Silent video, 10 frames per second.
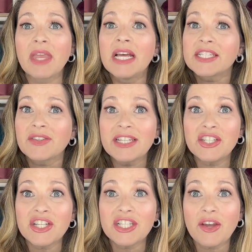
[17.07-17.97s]
So let's
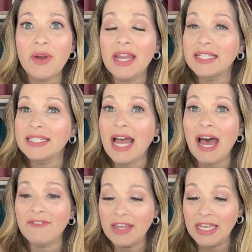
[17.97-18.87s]
just go ahead and
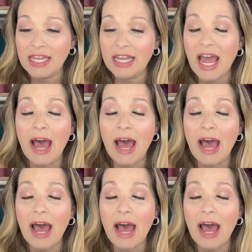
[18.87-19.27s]
dive in.